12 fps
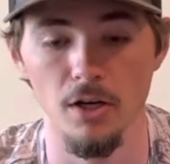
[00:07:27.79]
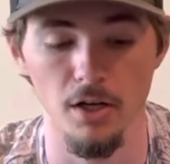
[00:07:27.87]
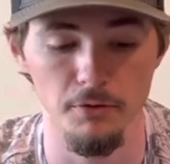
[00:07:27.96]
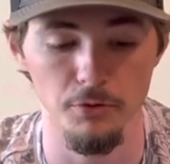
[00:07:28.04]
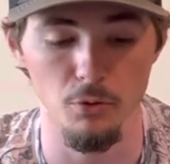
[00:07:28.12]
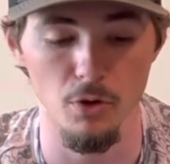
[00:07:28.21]

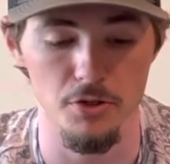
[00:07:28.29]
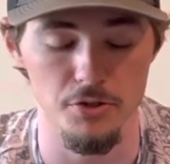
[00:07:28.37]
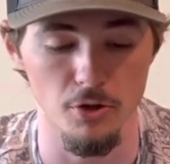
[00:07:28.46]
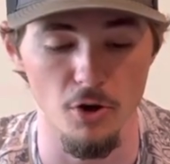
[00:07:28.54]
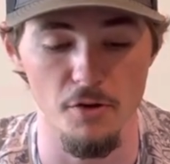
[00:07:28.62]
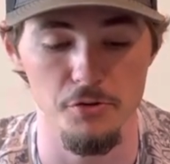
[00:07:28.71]
If you watched
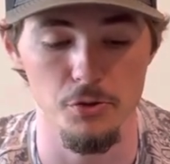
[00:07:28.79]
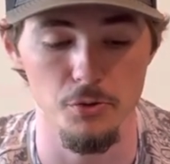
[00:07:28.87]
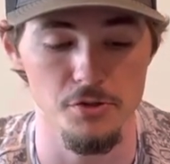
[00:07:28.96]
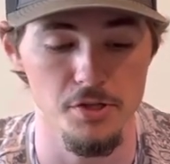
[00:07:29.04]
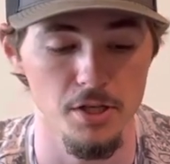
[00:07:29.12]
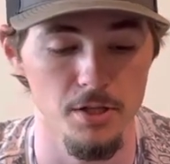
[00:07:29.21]
our offshore
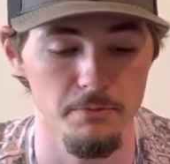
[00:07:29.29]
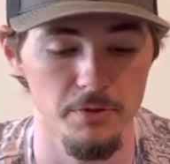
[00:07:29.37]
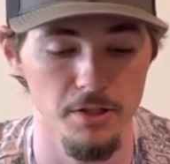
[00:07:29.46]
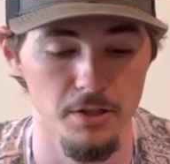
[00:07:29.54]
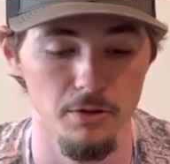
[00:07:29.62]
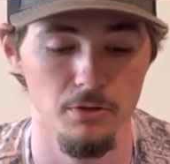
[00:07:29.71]
setup
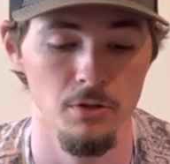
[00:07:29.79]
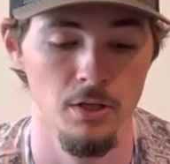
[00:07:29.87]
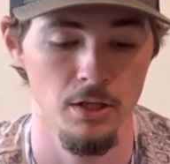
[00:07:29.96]
video,